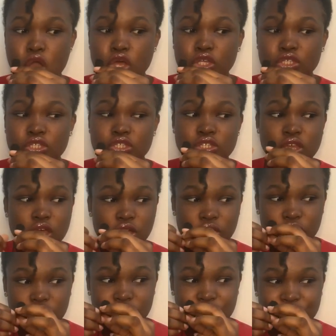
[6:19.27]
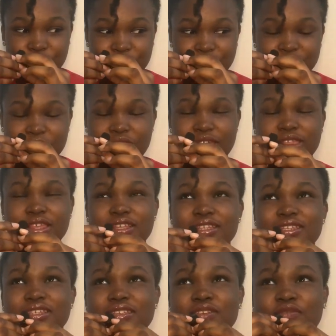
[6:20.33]
So I think
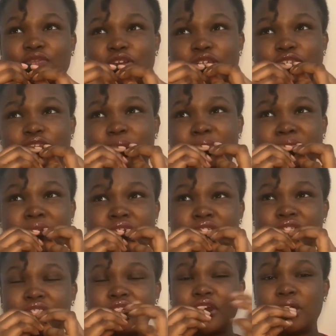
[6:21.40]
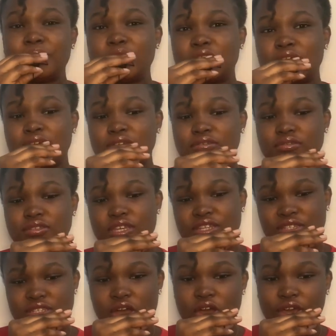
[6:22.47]
this is the first time I'm actually coming
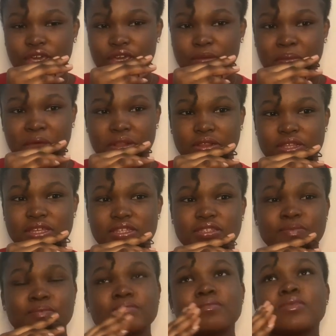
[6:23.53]
in talking about this,